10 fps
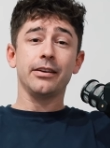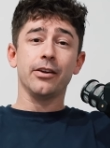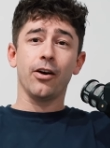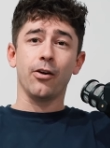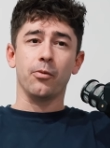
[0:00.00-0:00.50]
I
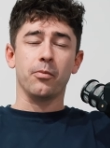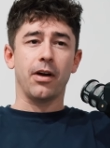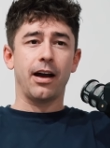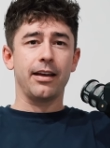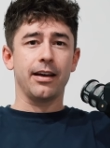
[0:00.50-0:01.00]
know.
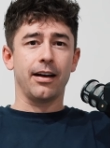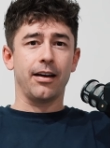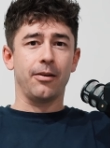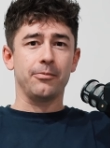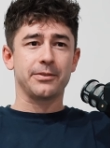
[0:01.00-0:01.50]

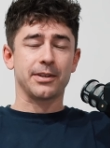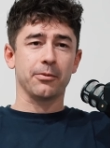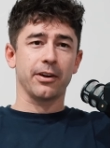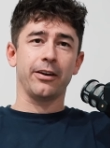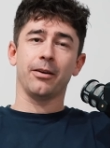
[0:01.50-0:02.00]
My
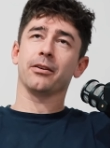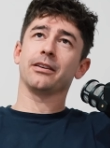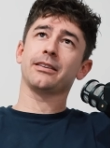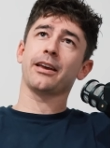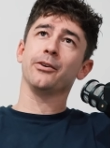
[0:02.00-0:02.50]
someone I know, I'm not going
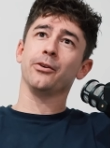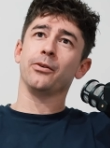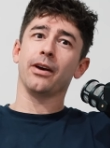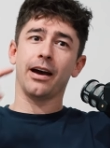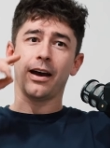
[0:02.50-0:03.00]
to say
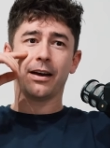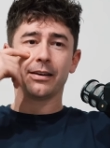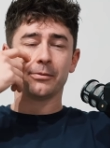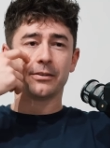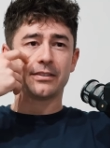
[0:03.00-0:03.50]
who,
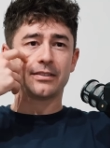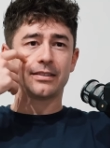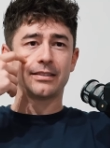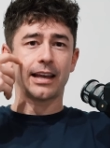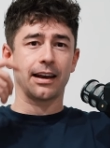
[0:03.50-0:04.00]
it was
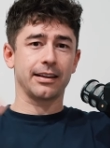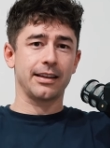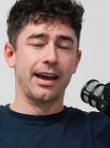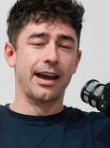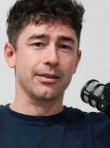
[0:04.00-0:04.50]
selling
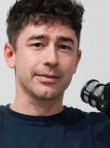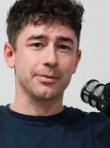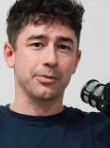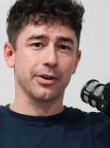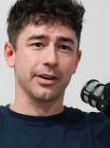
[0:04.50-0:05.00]
their house
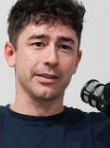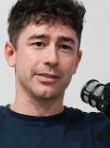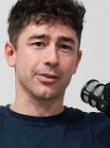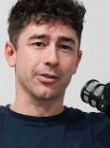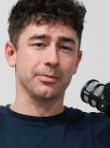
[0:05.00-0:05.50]
to put it
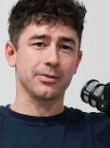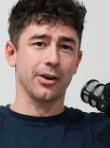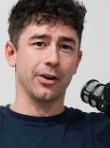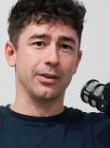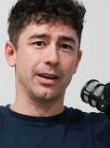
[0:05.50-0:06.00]
into
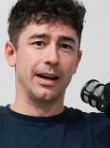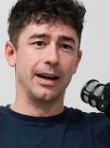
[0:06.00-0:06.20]
crypto.